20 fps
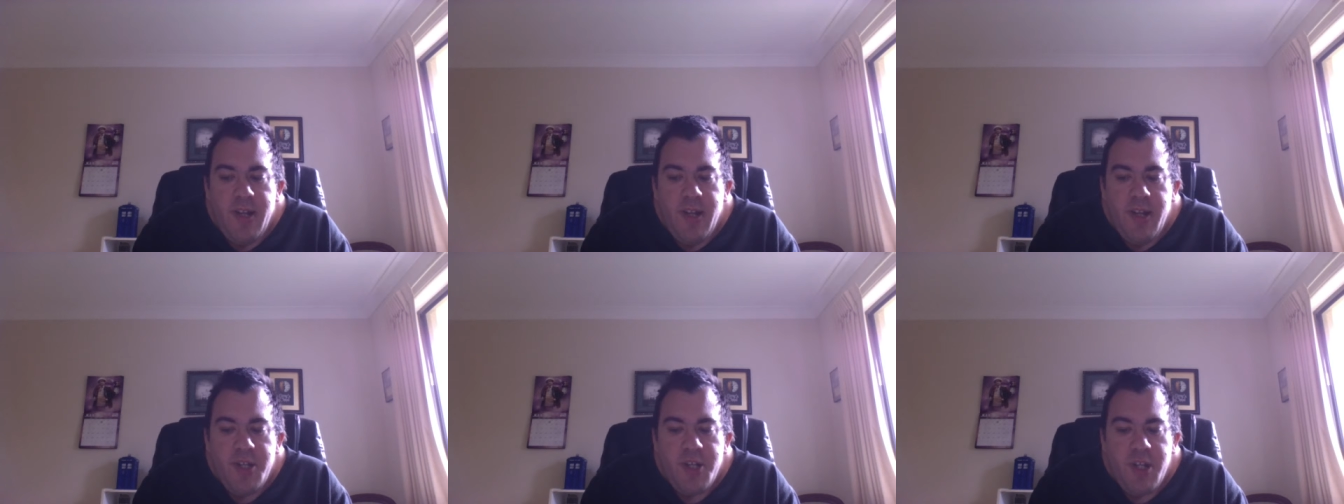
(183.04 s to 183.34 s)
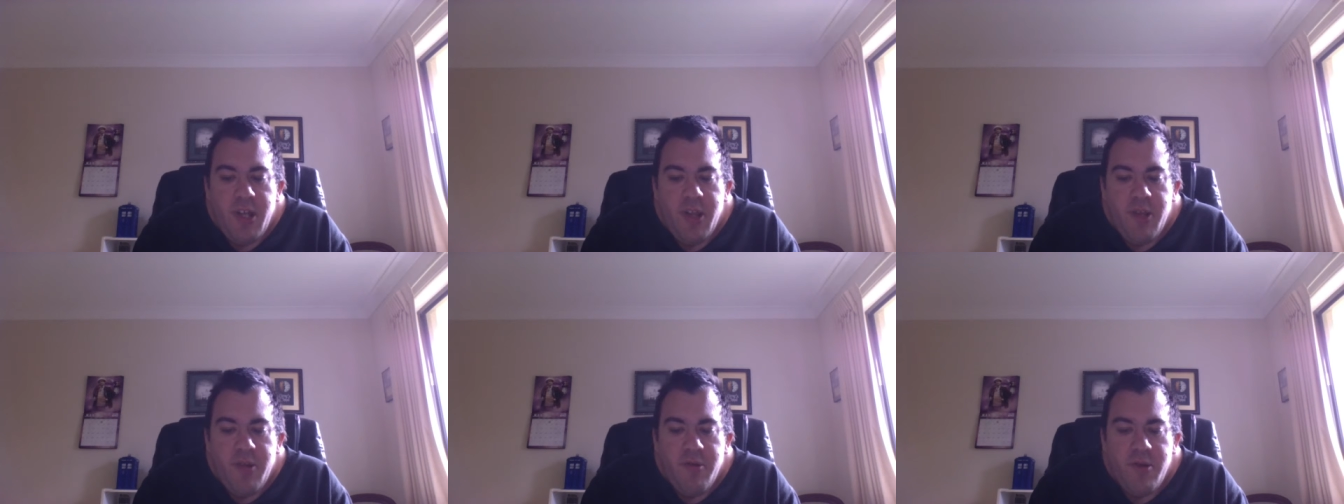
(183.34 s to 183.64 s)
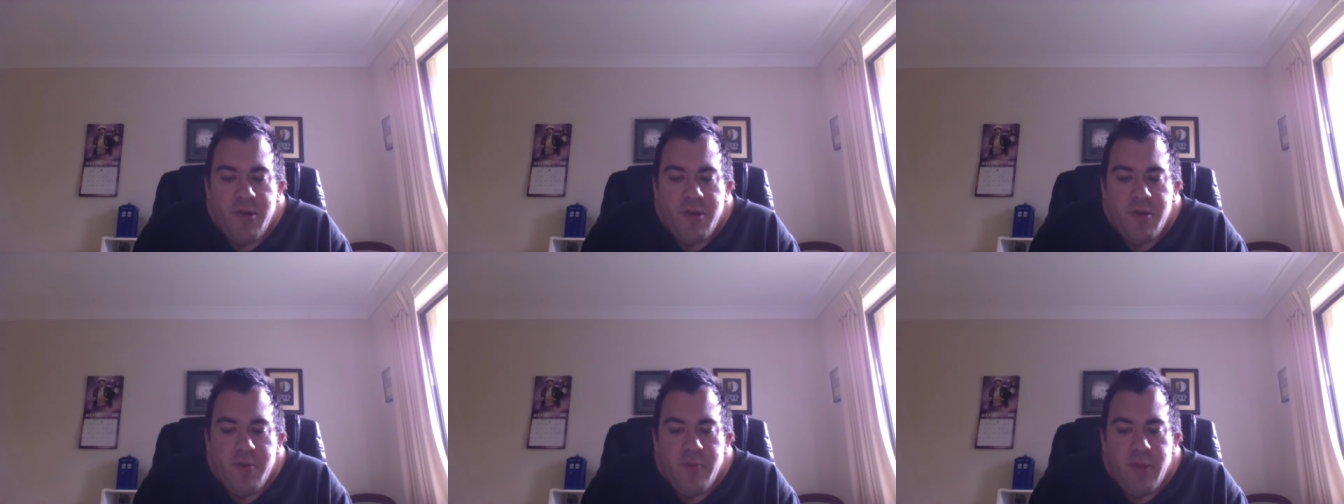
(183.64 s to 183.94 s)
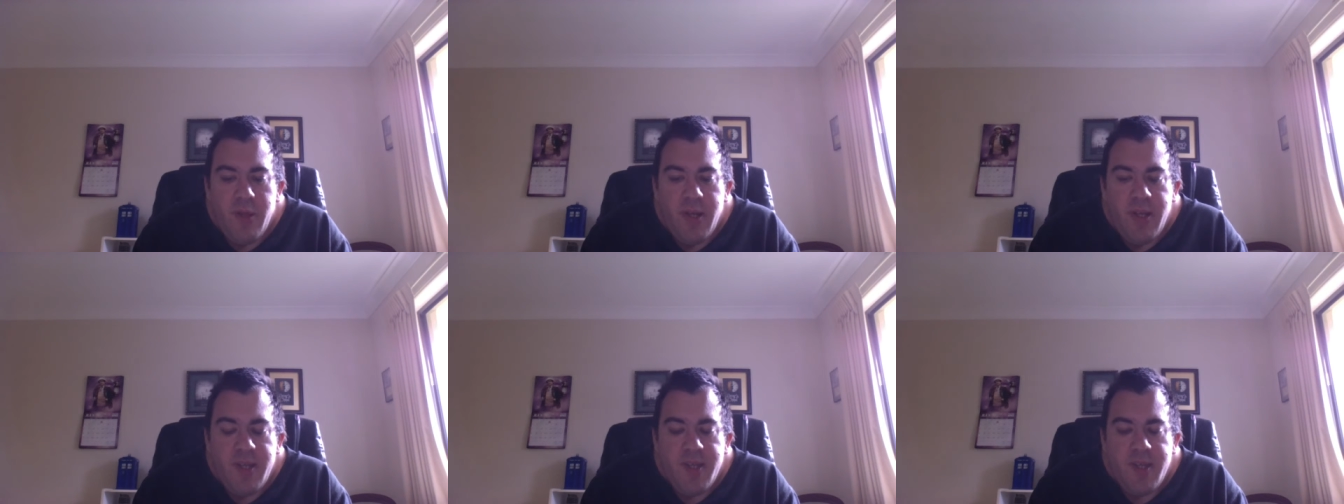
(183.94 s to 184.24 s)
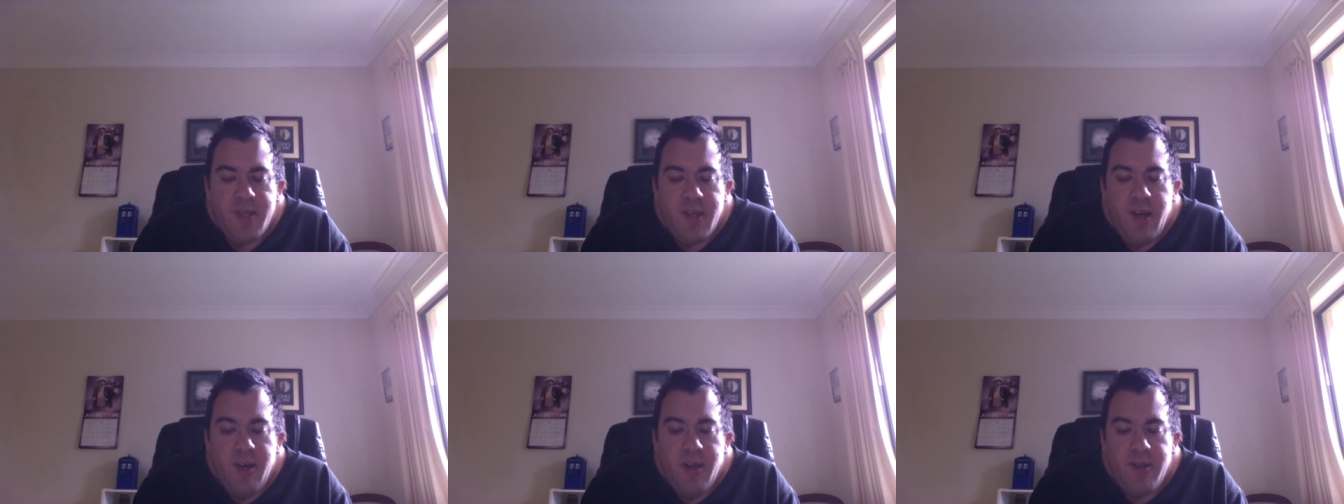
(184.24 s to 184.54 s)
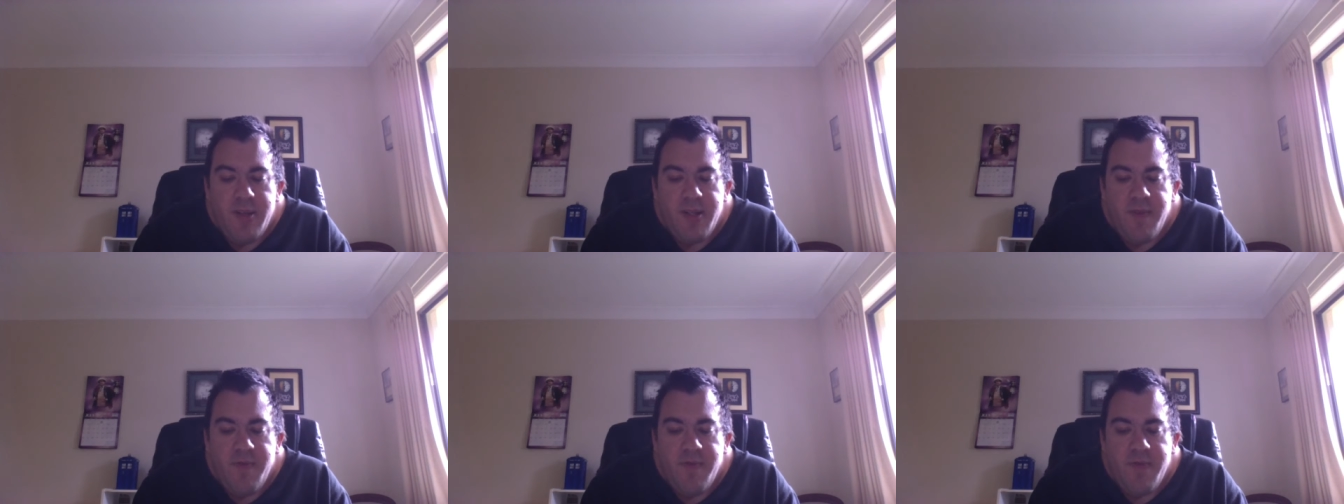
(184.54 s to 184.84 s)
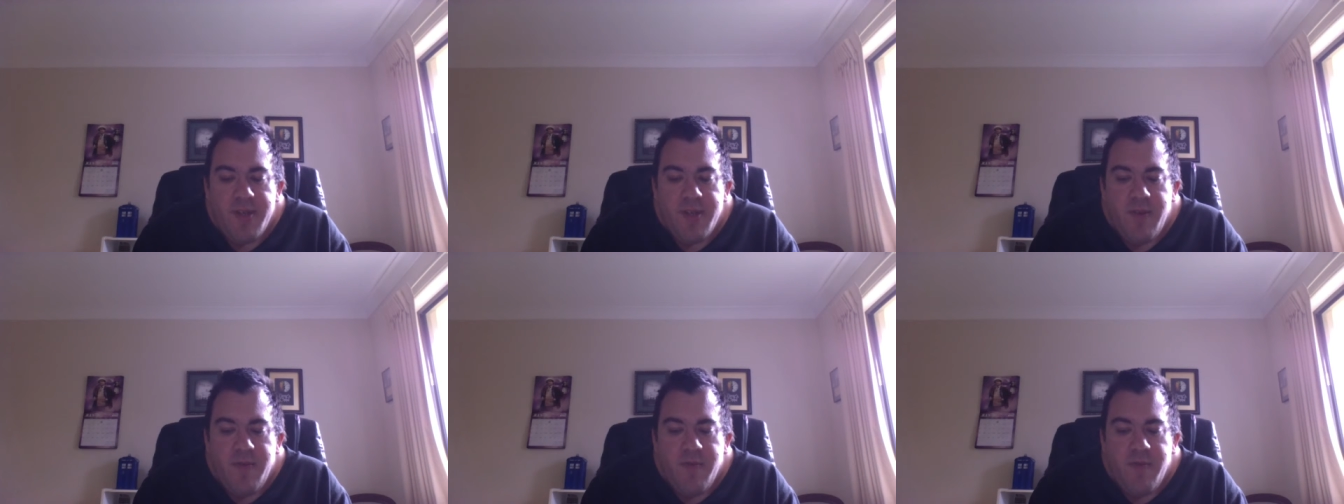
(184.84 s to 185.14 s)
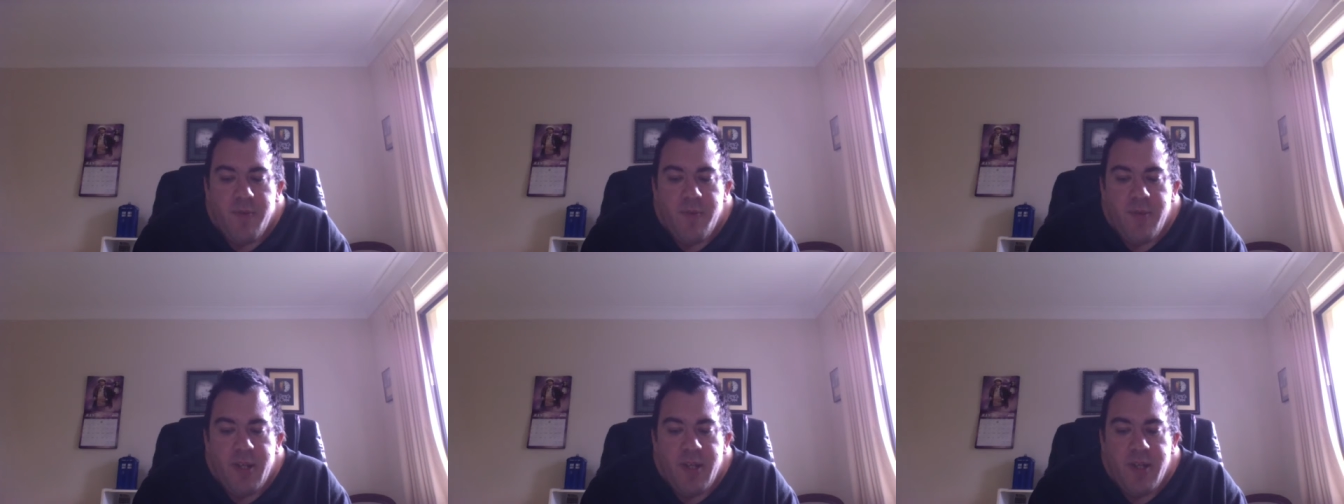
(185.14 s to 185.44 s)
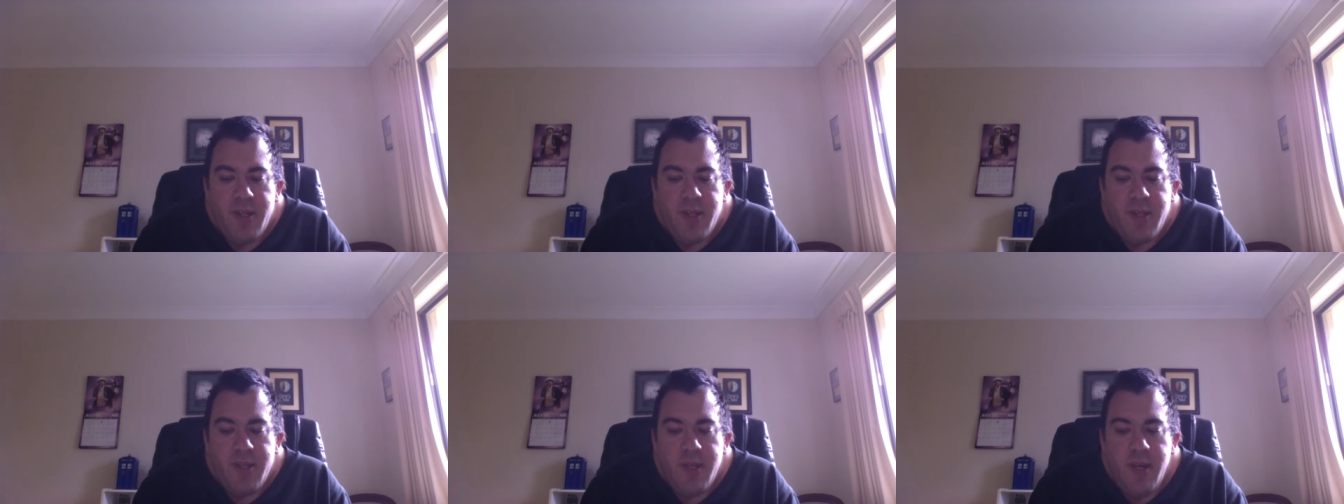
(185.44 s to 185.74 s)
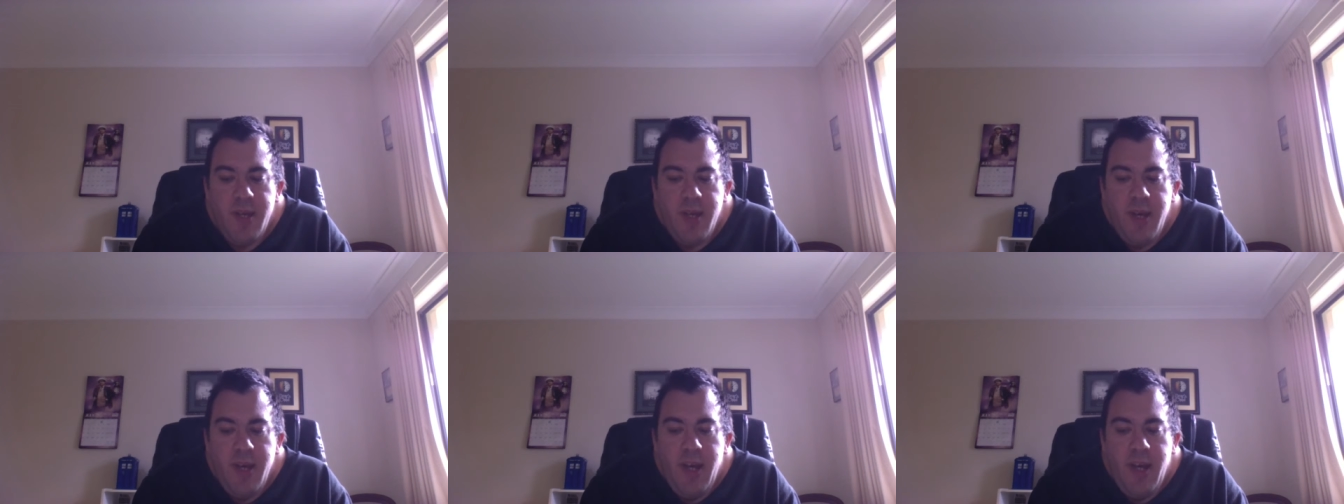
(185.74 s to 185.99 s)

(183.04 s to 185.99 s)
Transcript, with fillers: at each other in complete silence for several minutes,